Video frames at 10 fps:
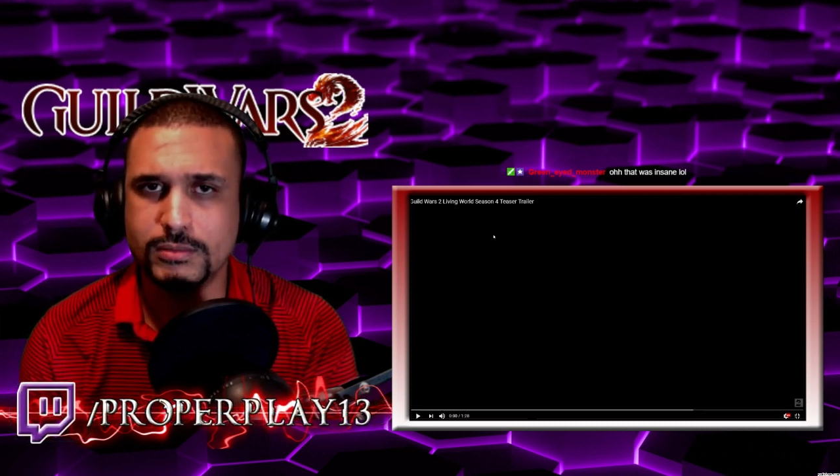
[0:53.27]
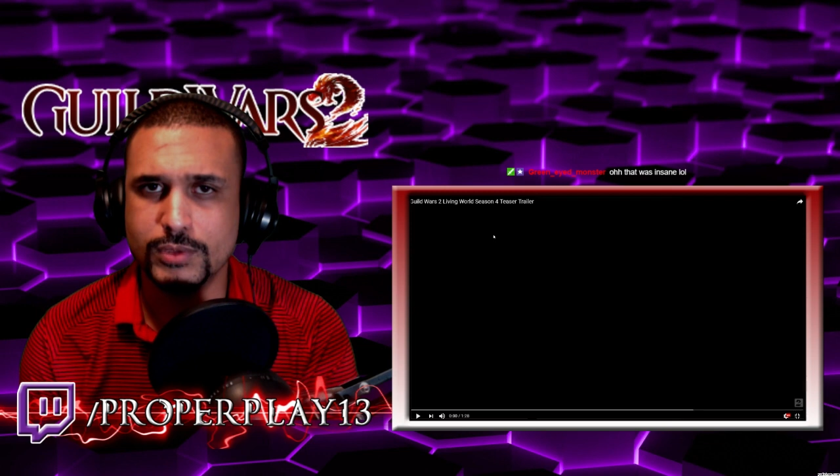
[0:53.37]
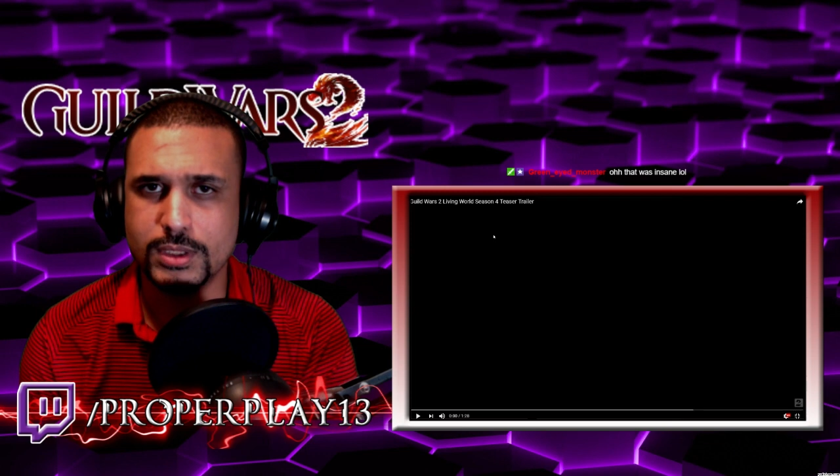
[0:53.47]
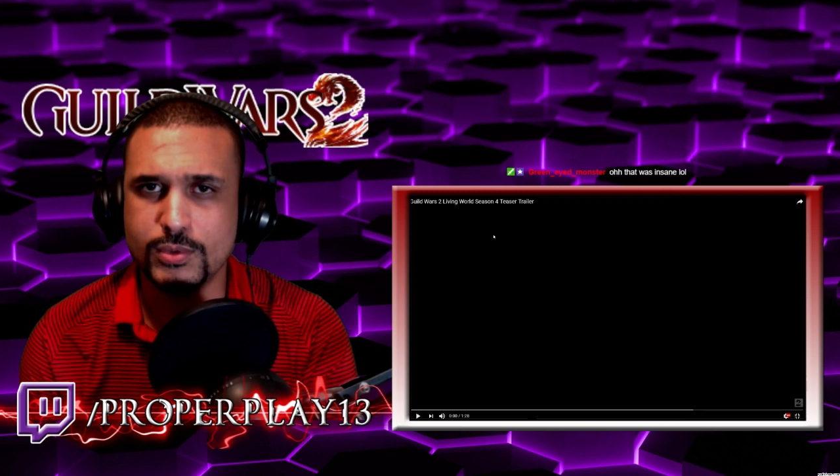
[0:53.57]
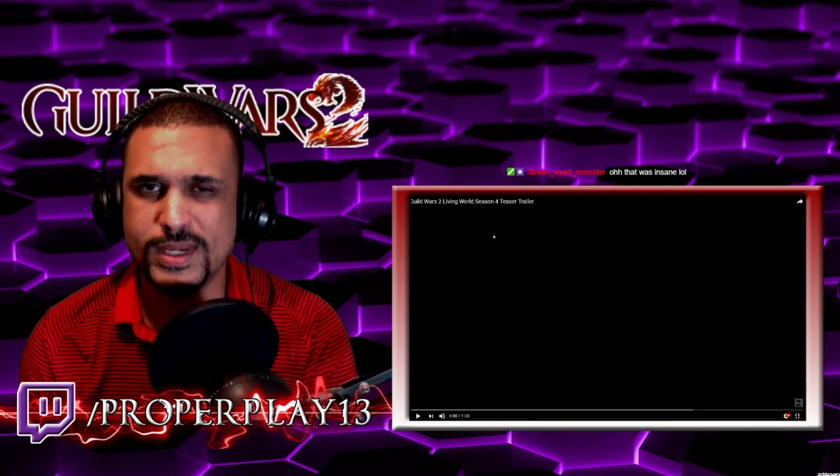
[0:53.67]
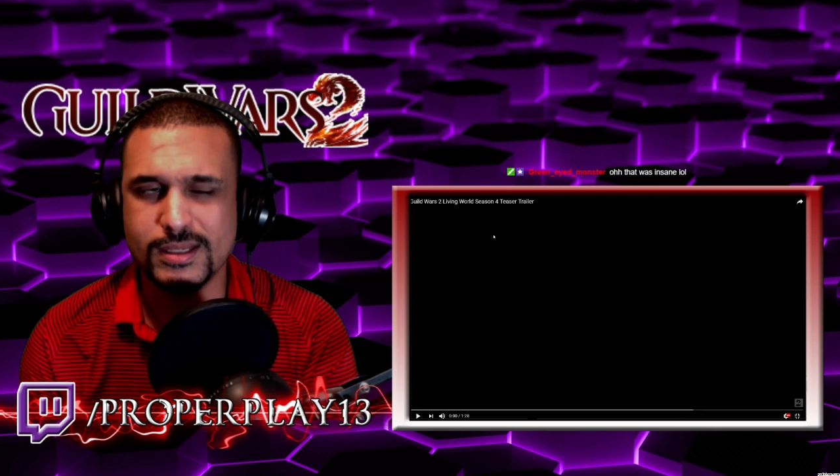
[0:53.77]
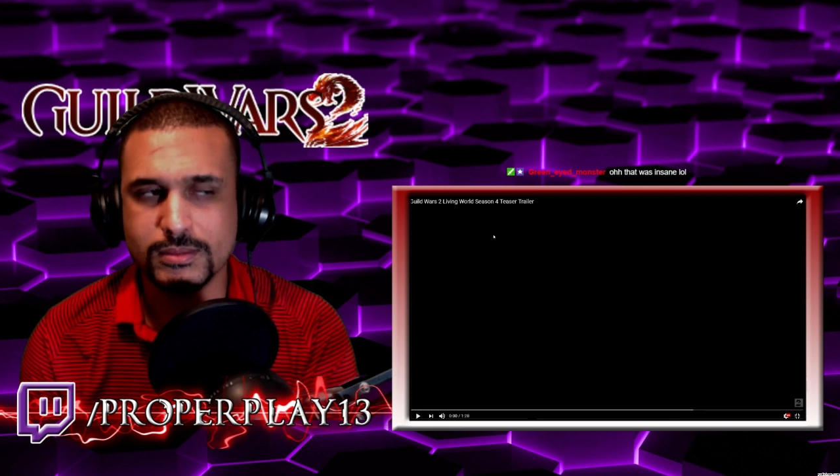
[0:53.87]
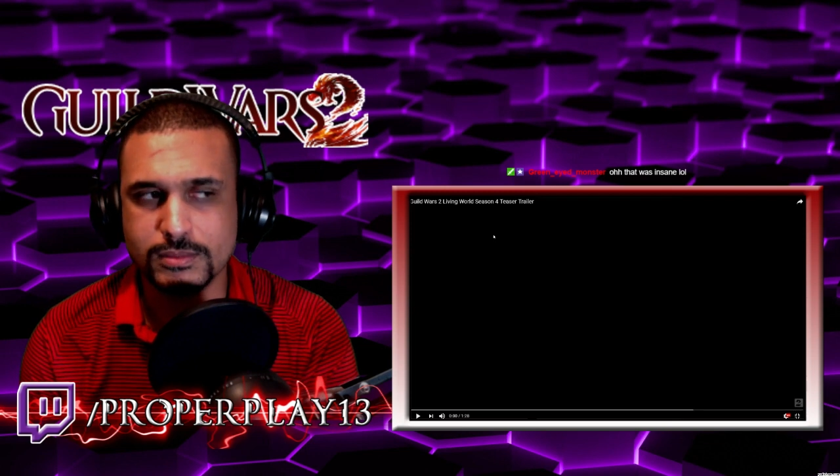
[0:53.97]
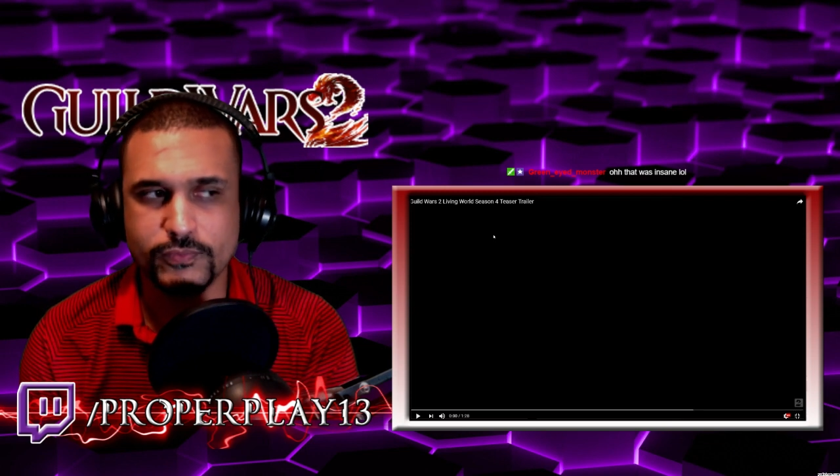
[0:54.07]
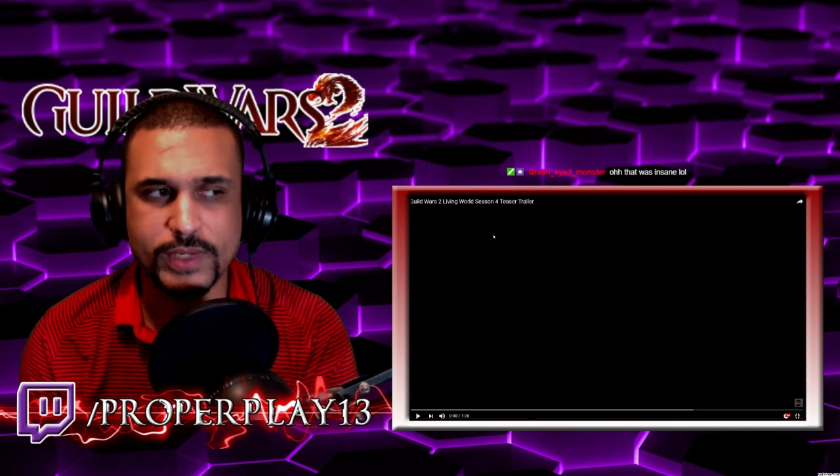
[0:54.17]
real quick
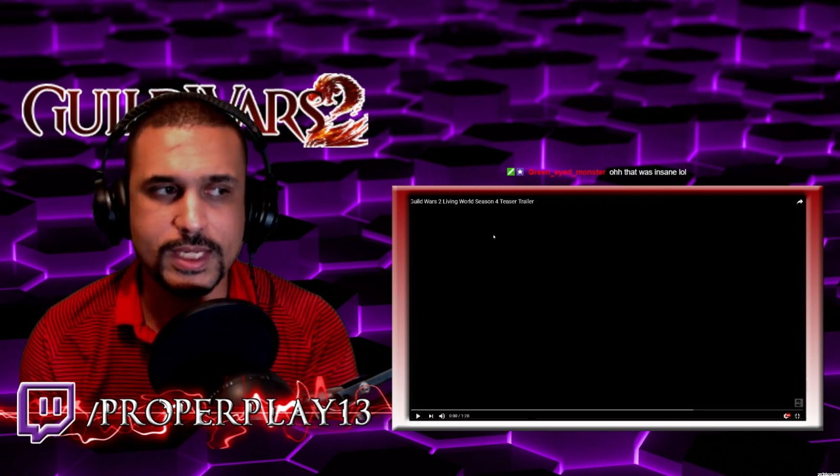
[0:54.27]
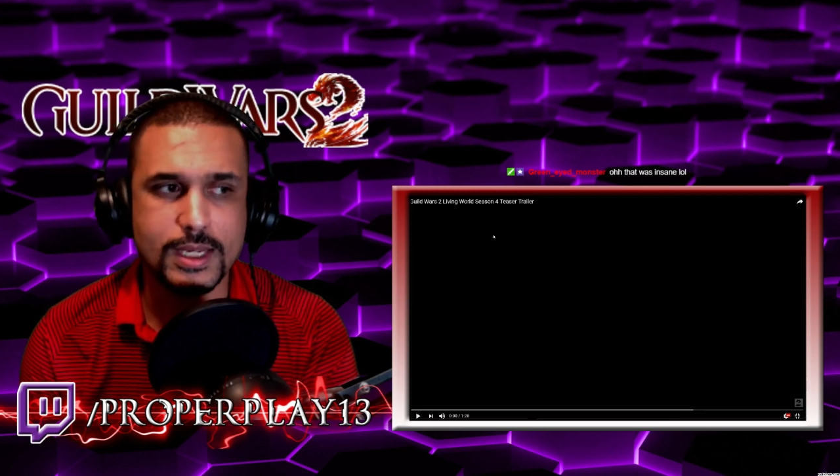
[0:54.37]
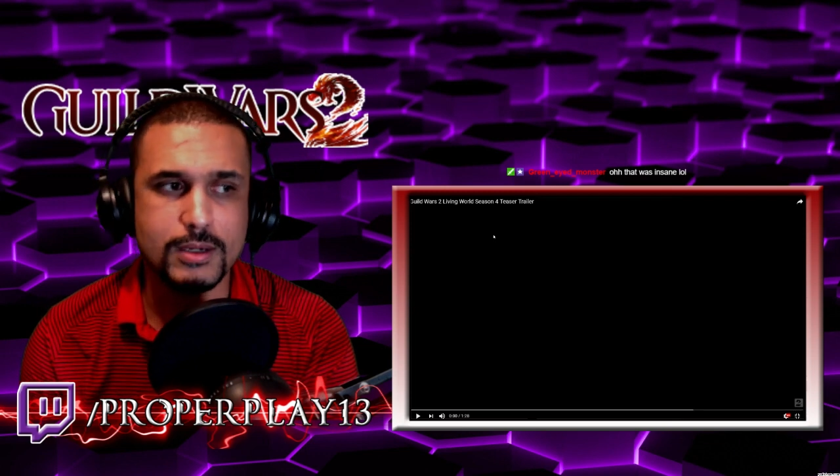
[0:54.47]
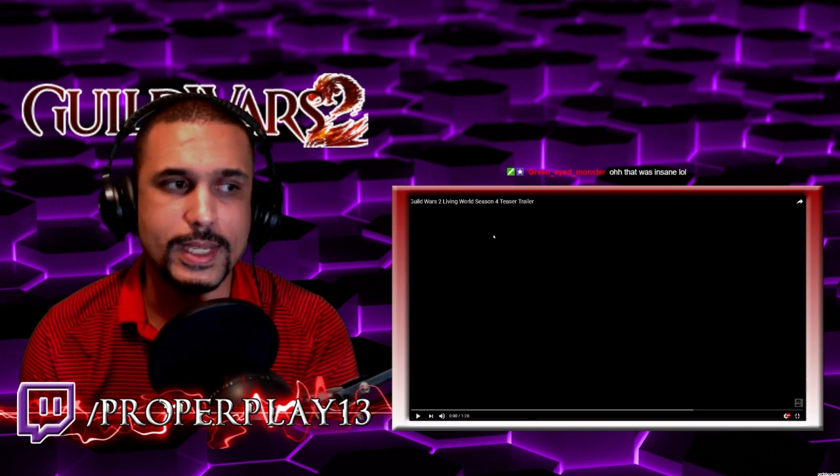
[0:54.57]
video,